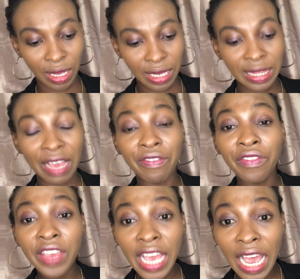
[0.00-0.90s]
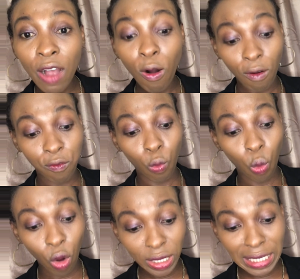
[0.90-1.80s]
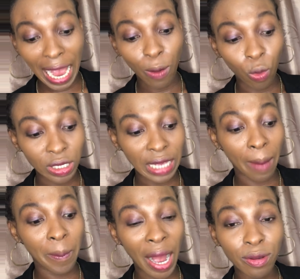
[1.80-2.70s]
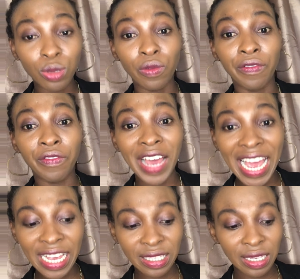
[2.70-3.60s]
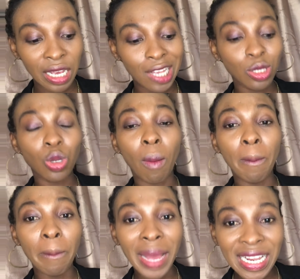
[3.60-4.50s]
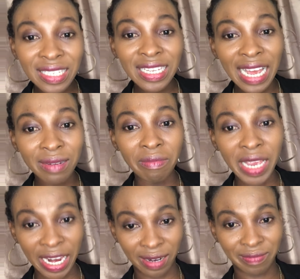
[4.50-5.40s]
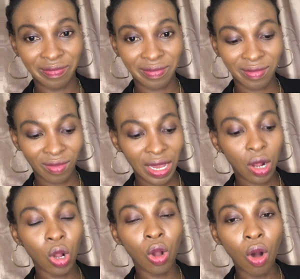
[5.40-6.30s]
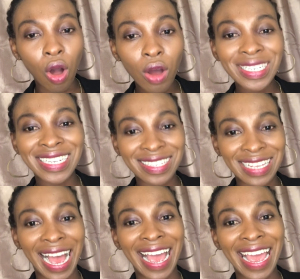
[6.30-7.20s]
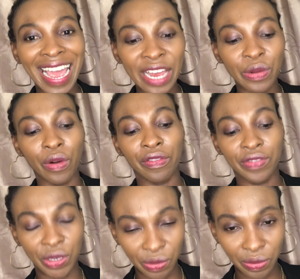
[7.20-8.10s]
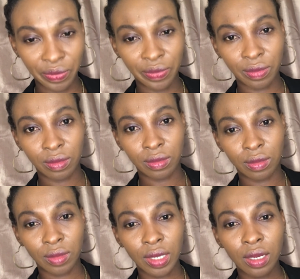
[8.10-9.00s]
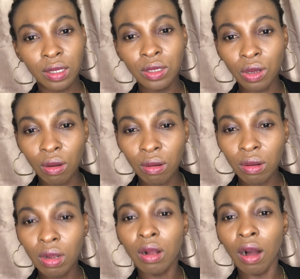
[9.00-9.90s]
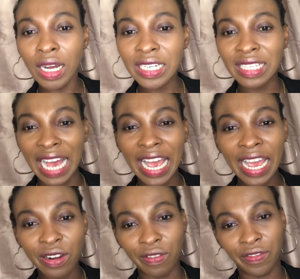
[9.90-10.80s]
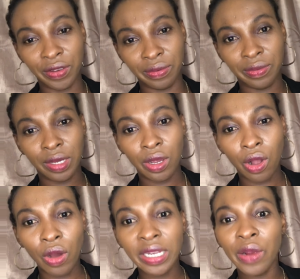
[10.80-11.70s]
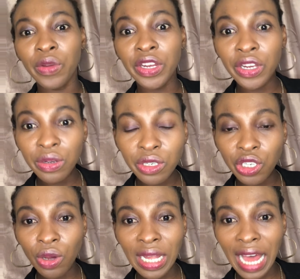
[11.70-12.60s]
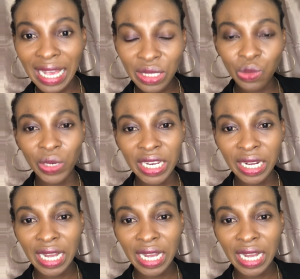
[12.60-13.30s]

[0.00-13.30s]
The fear of what I was about to face tormented me. God is ahead of you. You know, God is ahead of you. On the Renewed Show last week,